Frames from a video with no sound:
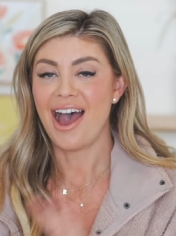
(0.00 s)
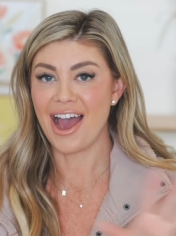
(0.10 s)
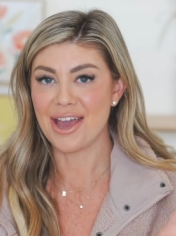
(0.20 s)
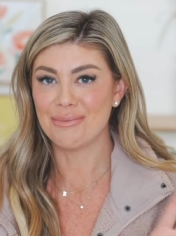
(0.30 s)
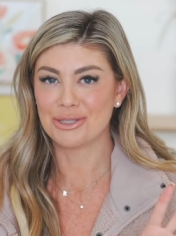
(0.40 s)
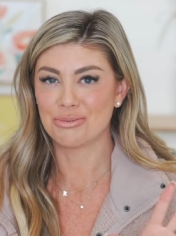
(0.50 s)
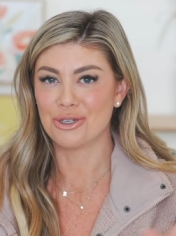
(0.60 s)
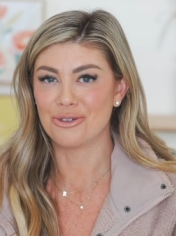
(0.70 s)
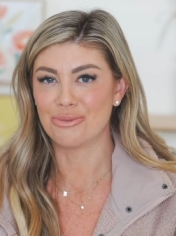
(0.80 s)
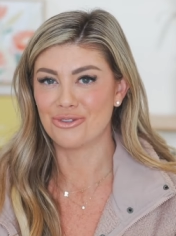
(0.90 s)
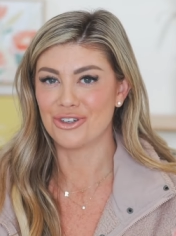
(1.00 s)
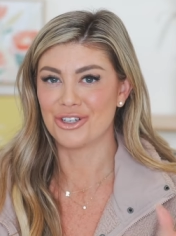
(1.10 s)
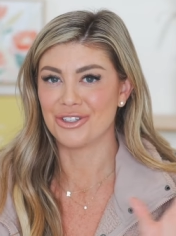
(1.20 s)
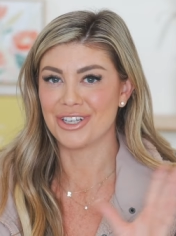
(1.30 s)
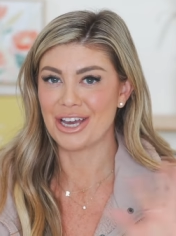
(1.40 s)
I much
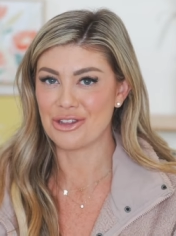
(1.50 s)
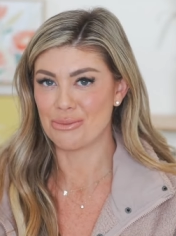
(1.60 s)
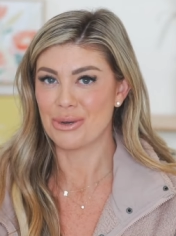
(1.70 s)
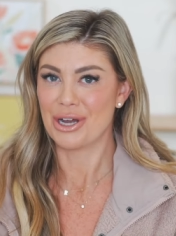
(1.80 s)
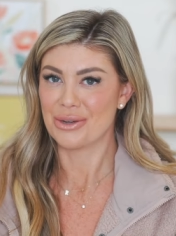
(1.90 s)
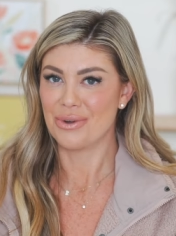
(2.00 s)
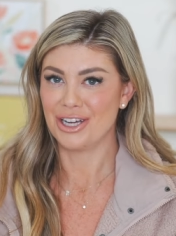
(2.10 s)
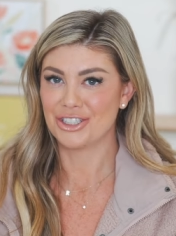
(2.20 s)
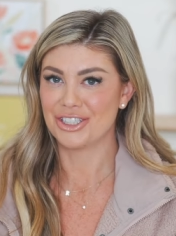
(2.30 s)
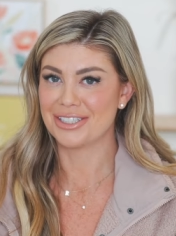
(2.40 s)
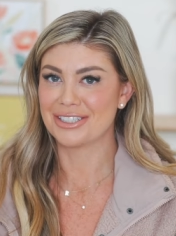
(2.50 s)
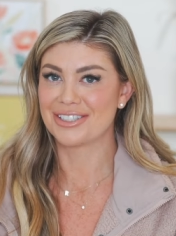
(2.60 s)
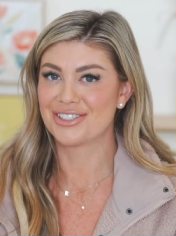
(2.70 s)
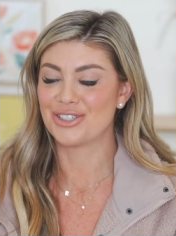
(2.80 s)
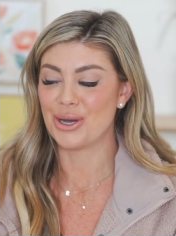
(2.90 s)
prefer the other body washes.
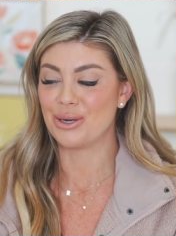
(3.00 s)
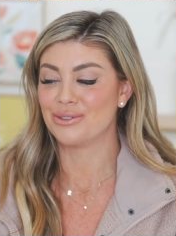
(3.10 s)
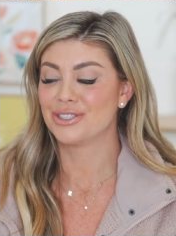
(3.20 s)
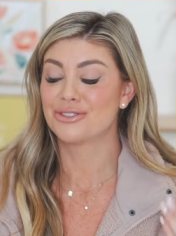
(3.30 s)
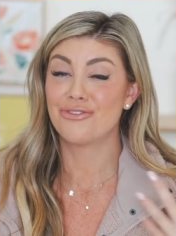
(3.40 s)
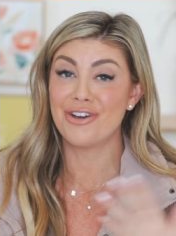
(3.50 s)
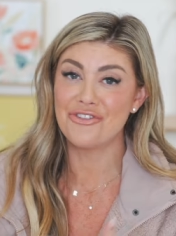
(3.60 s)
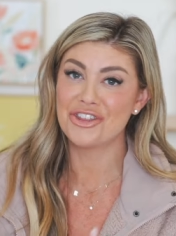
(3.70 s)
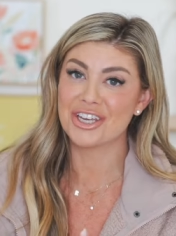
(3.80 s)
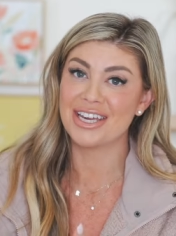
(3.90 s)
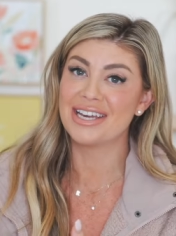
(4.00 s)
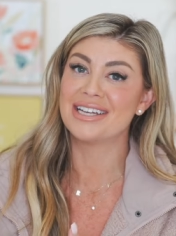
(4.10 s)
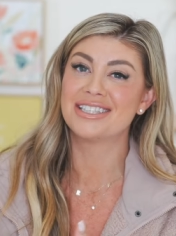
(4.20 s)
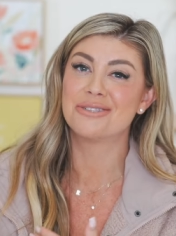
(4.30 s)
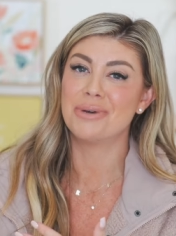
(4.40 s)
So it's fun for the
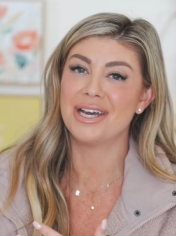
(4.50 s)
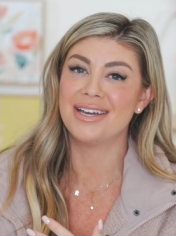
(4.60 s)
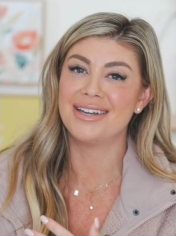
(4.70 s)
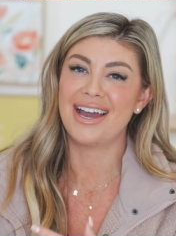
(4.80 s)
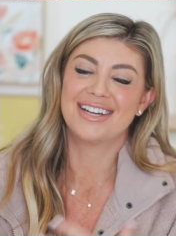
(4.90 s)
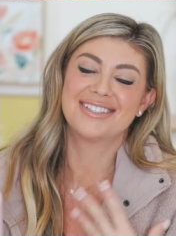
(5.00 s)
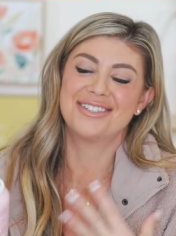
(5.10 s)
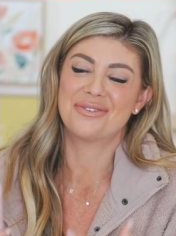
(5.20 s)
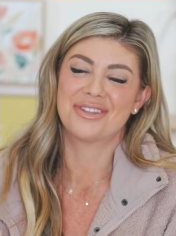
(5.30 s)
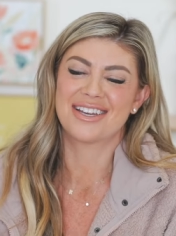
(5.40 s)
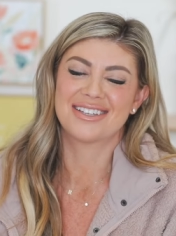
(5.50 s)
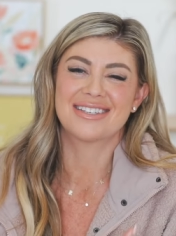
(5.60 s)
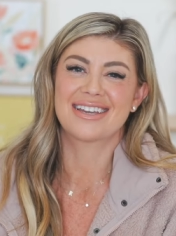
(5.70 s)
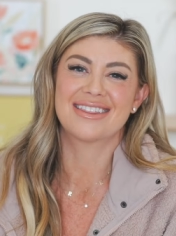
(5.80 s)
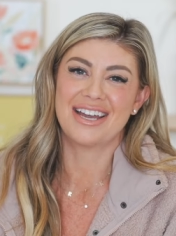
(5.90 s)
kids, but I just don't think it's
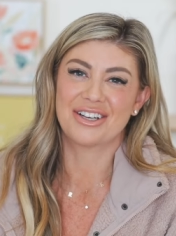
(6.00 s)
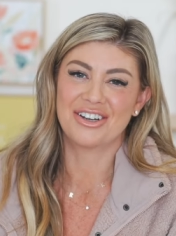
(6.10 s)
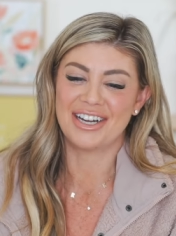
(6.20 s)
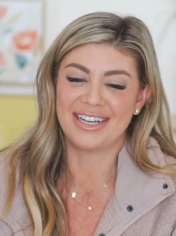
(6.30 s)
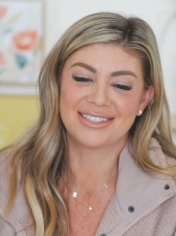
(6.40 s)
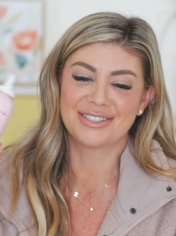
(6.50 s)
like that great.